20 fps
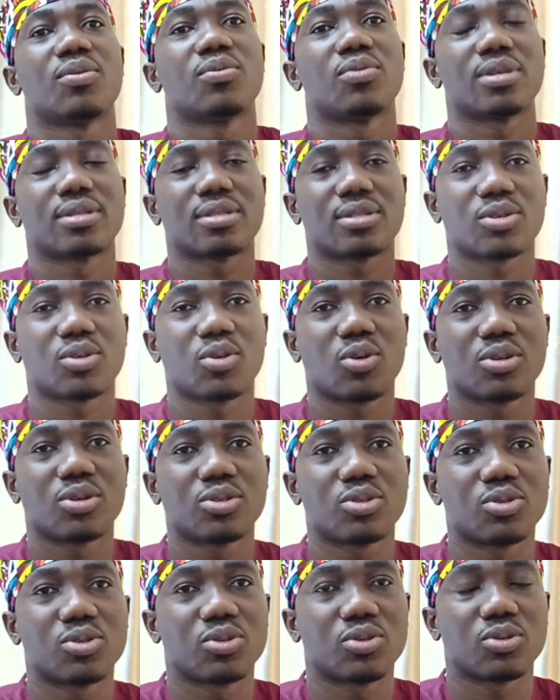We are still
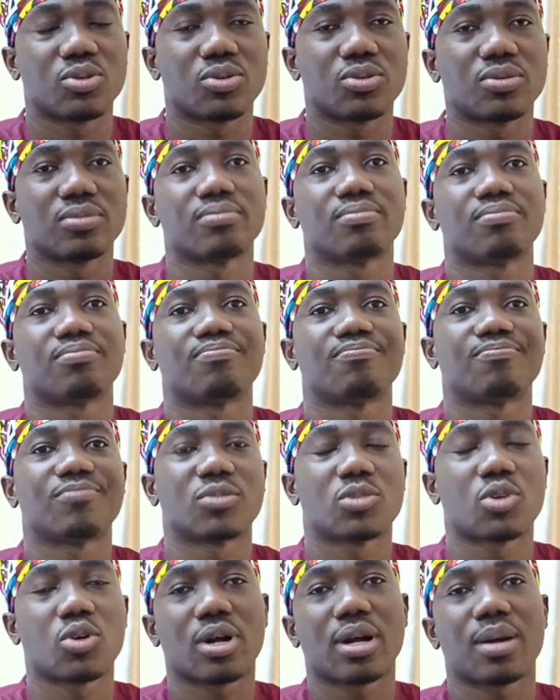going to
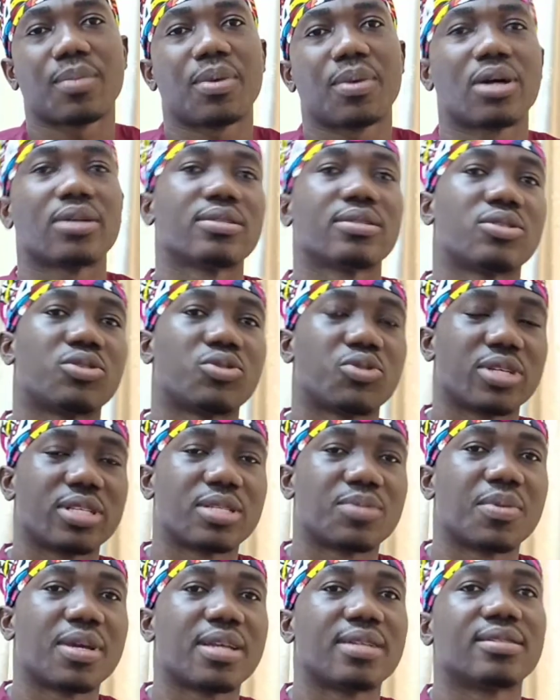talk about the
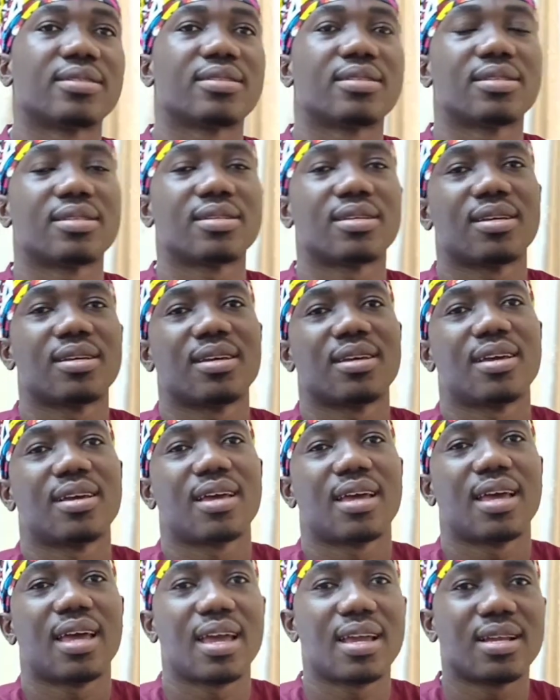treatment
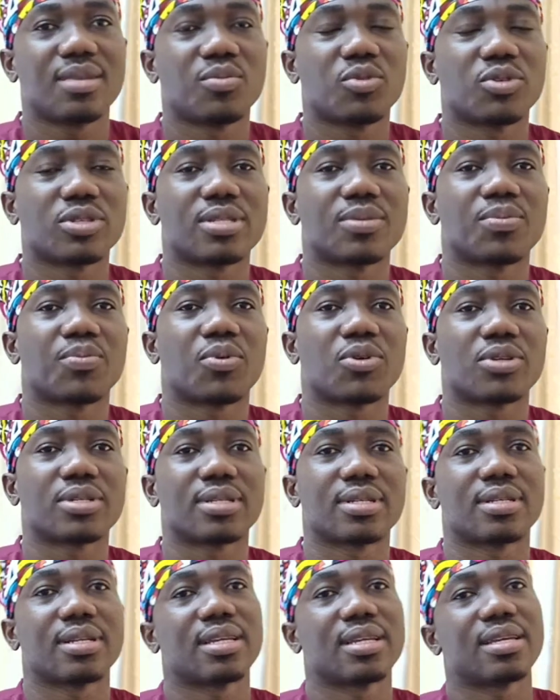and, most
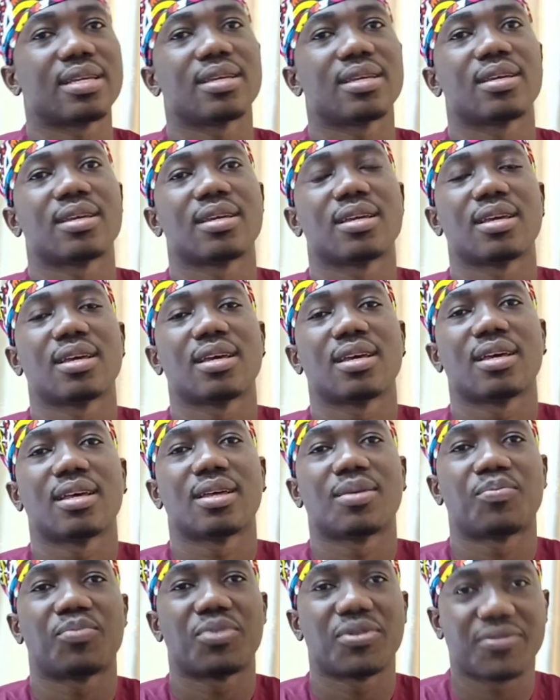importantly,
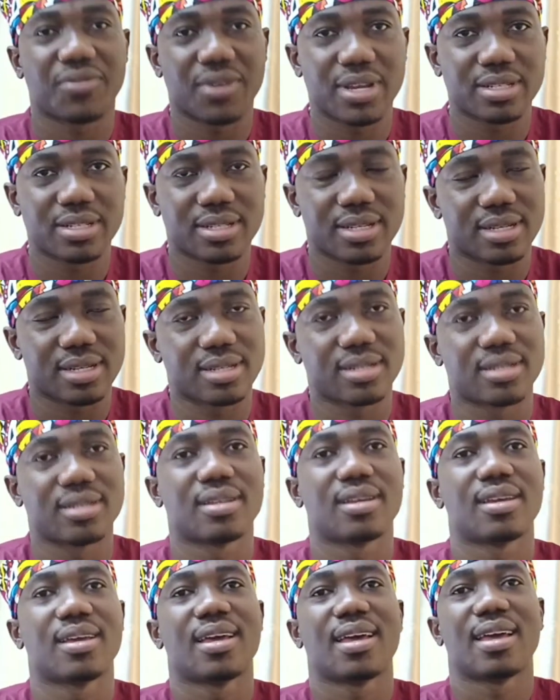prevention,
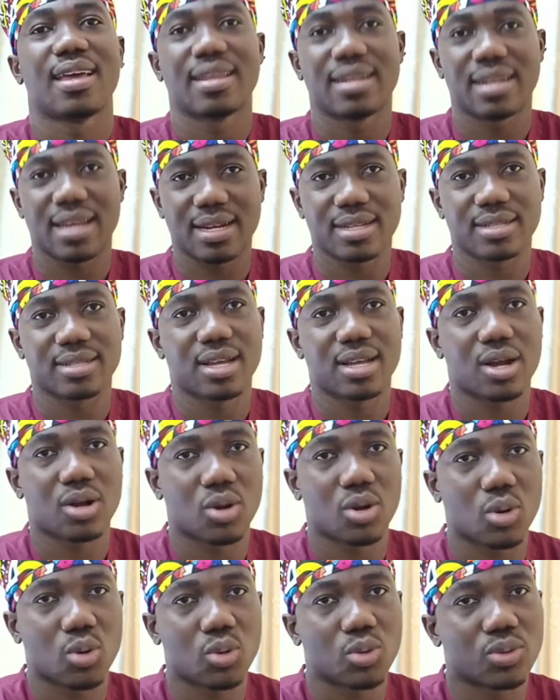and that is our
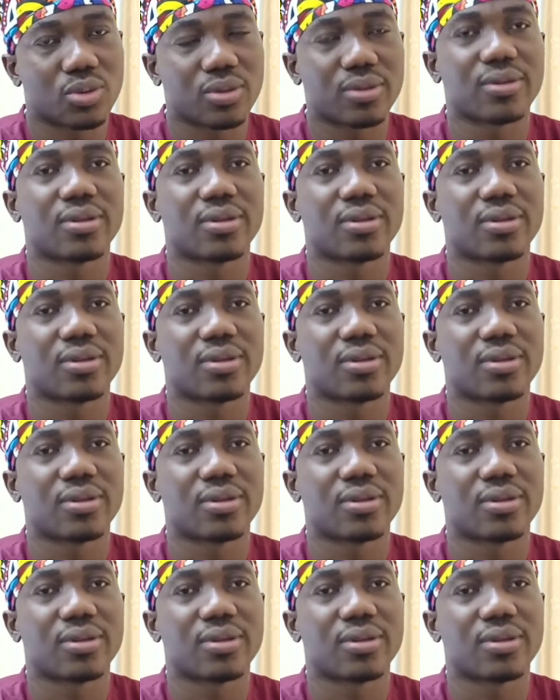goal.